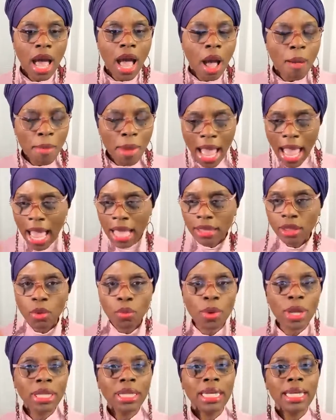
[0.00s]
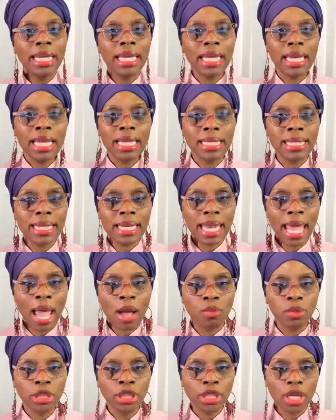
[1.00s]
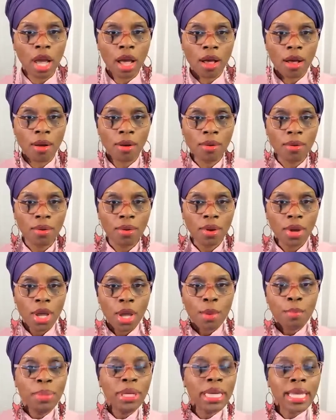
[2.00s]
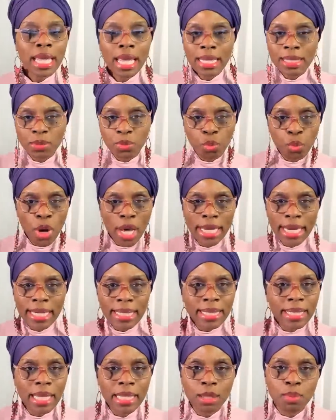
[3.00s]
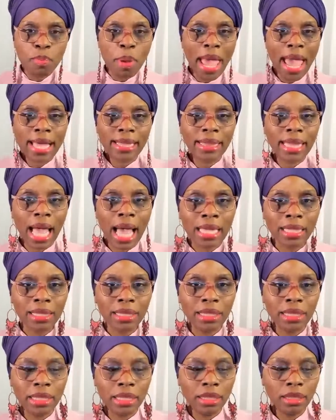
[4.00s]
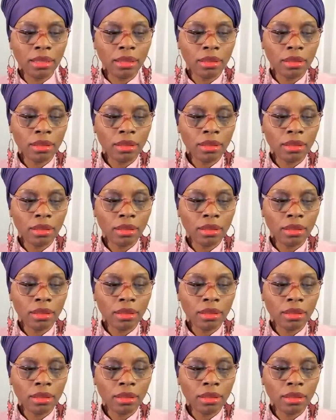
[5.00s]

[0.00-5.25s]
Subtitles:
I'm going to have to really get into that with y'all. Because what is this pathology?